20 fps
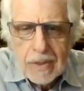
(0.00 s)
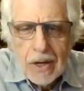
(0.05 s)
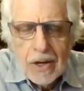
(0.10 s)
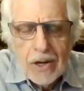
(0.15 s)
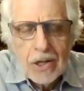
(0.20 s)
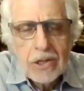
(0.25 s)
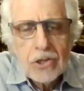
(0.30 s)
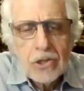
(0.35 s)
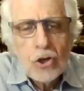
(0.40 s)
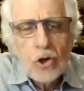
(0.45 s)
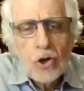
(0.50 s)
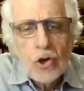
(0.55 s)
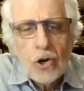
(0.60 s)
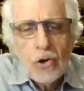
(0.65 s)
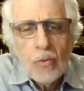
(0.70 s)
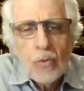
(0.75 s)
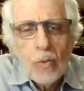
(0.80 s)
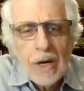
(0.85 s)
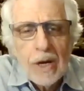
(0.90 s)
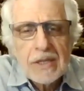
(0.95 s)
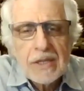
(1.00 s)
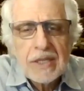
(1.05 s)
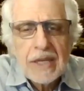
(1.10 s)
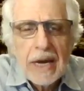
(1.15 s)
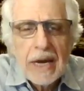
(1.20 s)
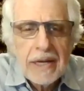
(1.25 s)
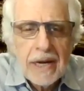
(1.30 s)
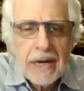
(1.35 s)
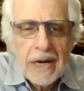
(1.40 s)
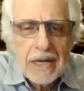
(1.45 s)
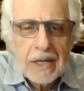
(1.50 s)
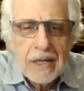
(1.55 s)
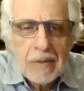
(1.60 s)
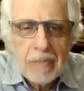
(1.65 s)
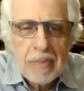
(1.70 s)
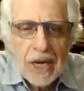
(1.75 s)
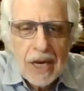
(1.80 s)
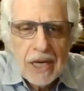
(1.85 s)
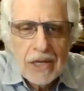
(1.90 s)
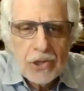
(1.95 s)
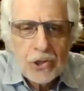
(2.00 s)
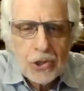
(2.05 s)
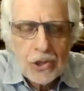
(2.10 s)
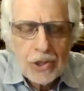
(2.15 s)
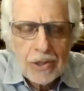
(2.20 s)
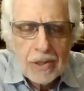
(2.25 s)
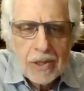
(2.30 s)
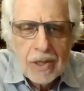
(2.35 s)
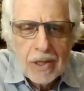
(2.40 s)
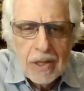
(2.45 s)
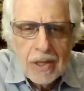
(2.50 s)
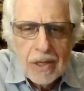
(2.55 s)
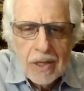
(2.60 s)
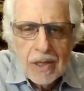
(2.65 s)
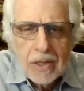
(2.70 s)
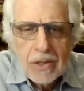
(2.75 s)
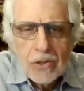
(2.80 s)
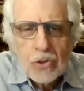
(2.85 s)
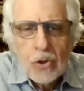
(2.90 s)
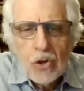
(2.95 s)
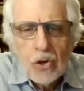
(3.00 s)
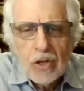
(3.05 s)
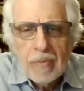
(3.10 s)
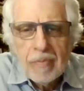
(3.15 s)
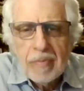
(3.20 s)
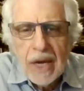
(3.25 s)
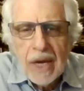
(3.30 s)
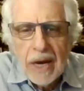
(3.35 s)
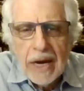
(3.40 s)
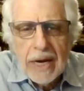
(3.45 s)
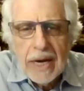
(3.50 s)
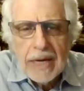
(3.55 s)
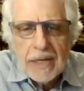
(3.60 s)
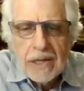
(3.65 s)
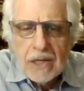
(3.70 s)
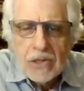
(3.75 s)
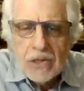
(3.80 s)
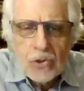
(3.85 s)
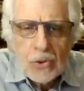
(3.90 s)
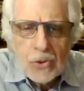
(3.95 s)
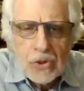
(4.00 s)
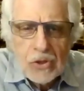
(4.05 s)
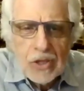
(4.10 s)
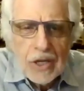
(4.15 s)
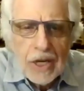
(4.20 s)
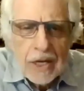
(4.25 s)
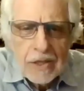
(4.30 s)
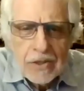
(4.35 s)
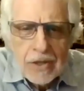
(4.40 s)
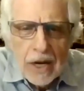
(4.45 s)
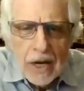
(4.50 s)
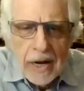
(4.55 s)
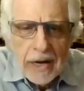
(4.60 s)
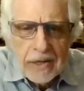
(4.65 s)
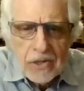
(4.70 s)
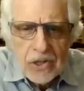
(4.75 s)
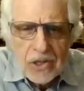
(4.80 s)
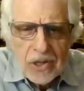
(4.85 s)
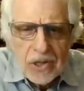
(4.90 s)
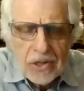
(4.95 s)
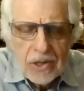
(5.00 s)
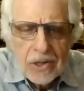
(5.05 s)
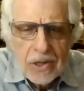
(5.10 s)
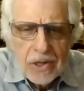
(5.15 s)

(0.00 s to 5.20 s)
Although one psychotic patient told me I need to see a doctor